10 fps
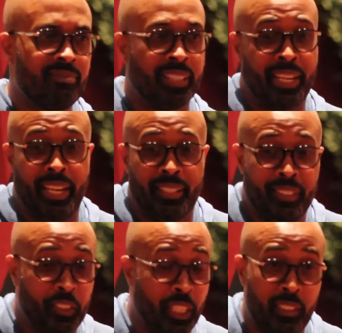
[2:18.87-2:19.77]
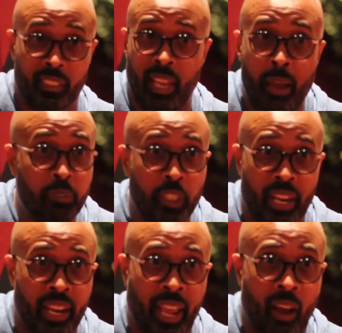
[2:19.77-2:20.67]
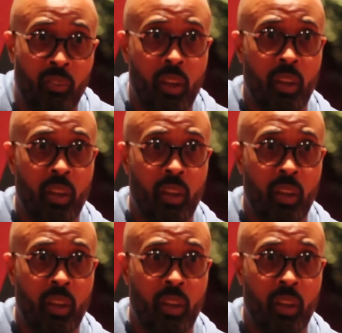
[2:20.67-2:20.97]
again, the Jesus I'm checking out,